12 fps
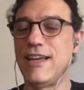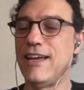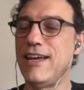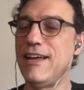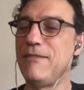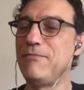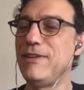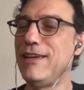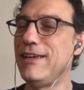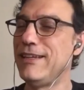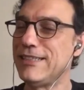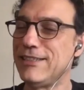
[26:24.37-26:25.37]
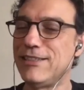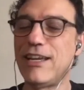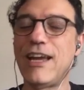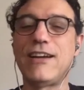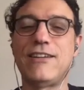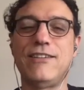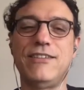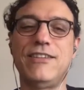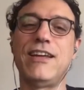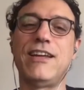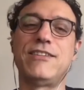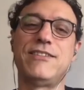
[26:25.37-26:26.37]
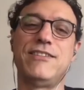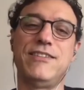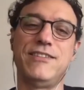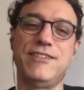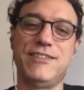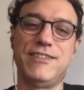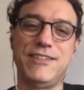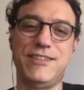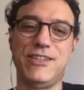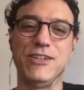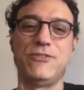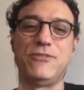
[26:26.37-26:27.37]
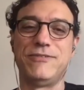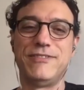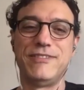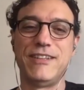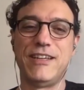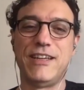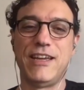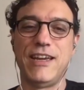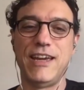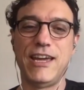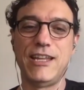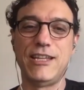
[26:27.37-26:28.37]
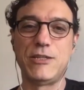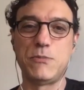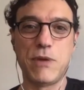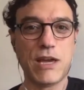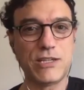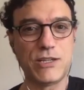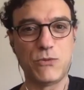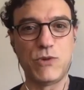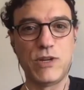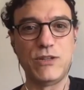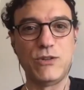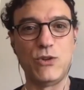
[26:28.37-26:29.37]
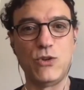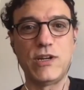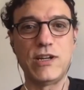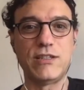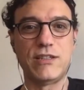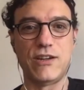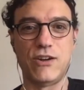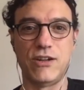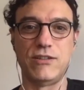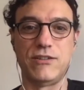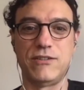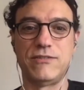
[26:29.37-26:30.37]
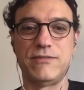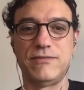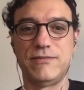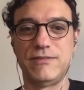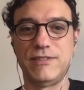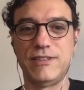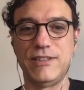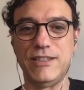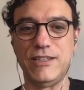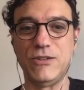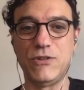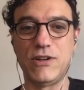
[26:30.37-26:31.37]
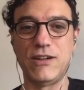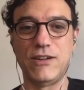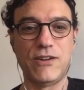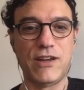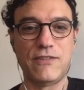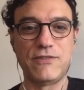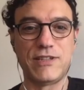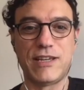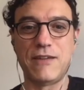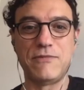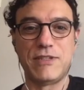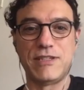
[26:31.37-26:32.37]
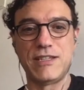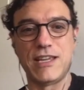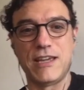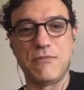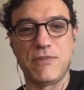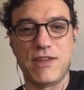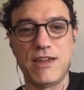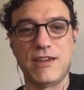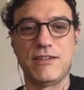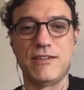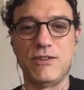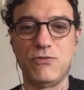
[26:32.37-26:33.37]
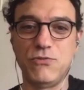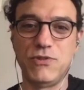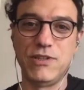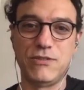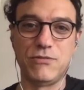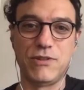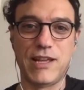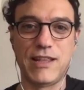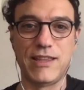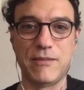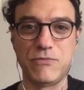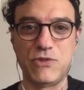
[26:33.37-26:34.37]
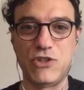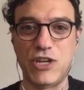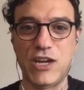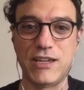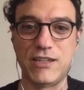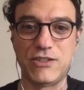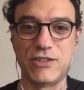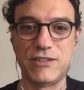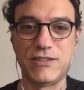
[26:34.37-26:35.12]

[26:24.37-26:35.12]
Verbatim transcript: uh, exactly that's the, the deal and especially when you look at the other you have to have the same thing you need to let them change